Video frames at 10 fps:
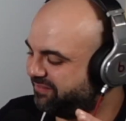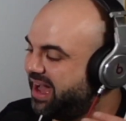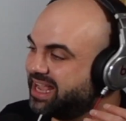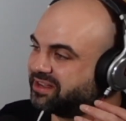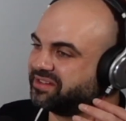
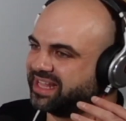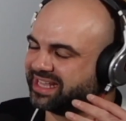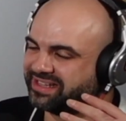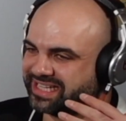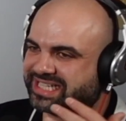I could
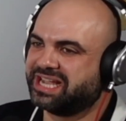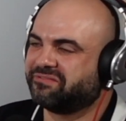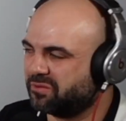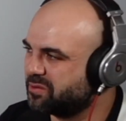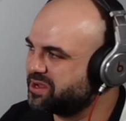like decide
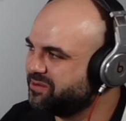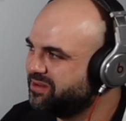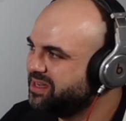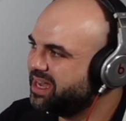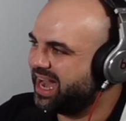for you,
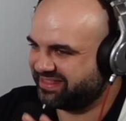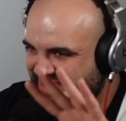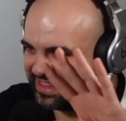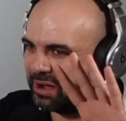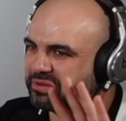I
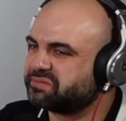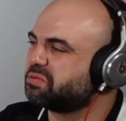think that was